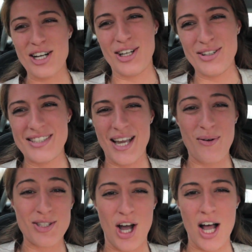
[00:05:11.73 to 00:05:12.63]
Glow stick
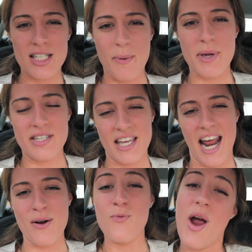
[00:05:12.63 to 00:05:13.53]
was awesome because then
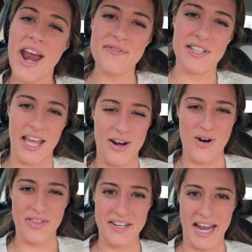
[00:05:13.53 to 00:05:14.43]
I raved
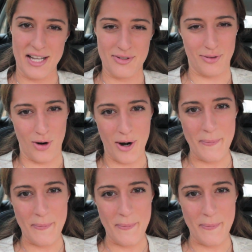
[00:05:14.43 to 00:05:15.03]
later on the dance floor.